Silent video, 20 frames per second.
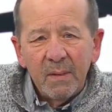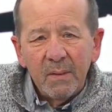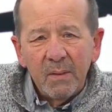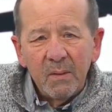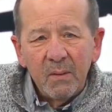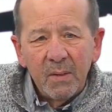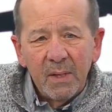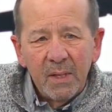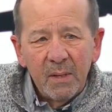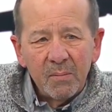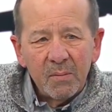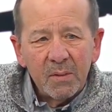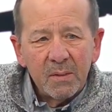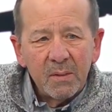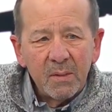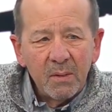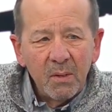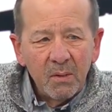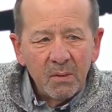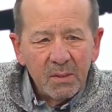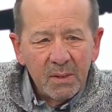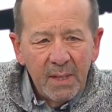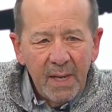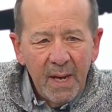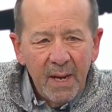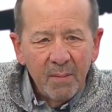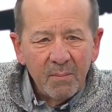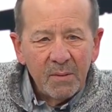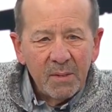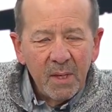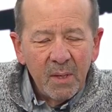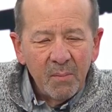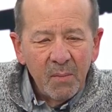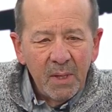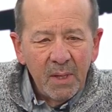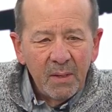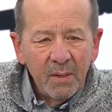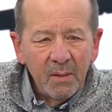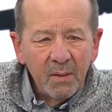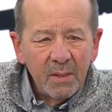who keeps close tabs on
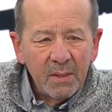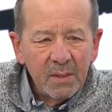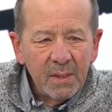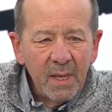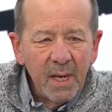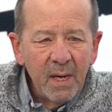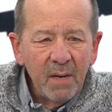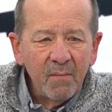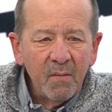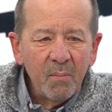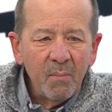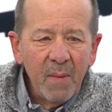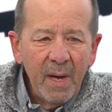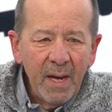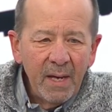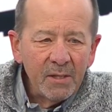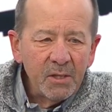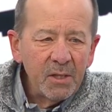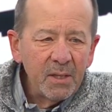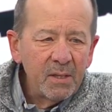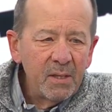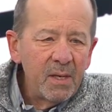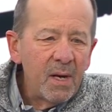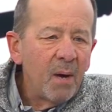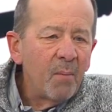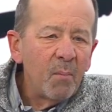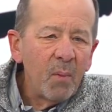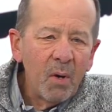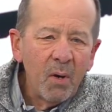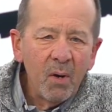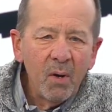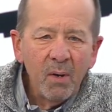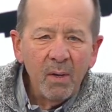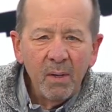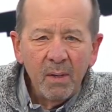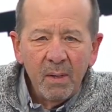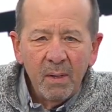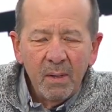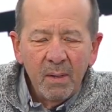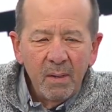me. There is kind of a magic number
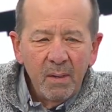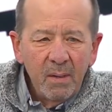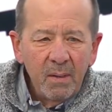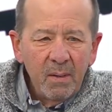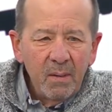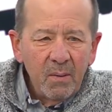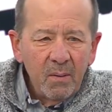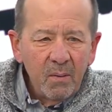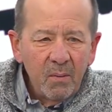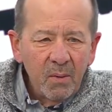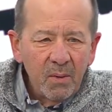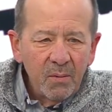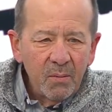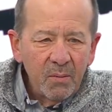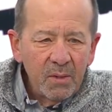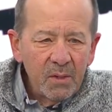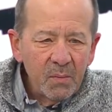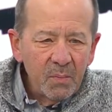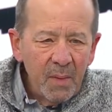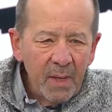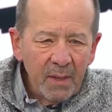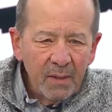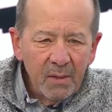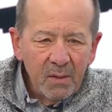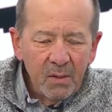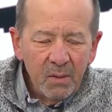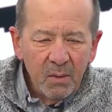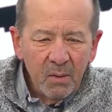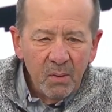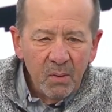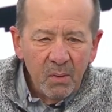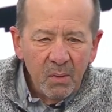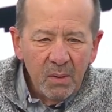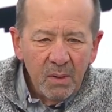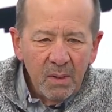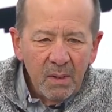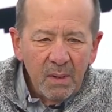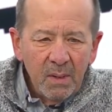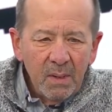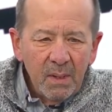with respect to
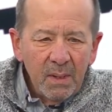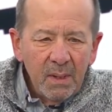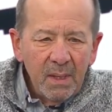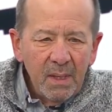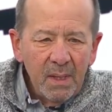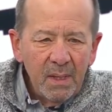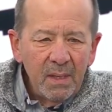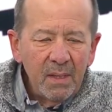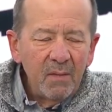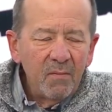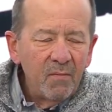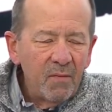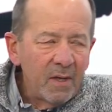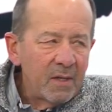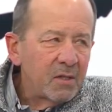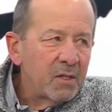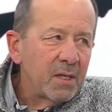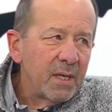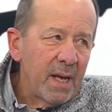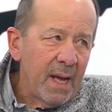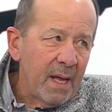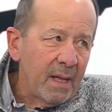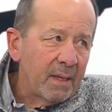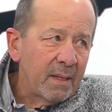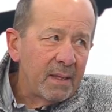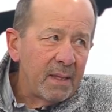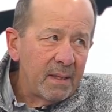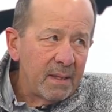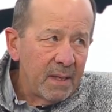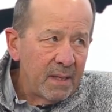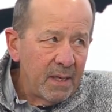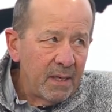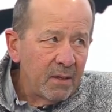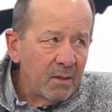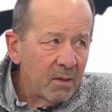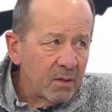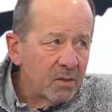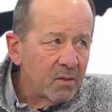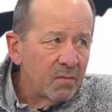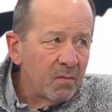kidney functionality that he
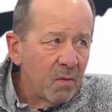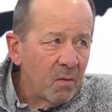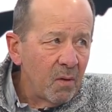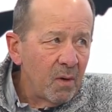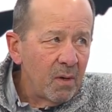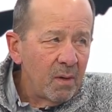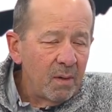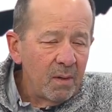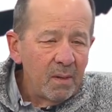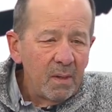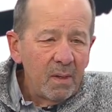looks for.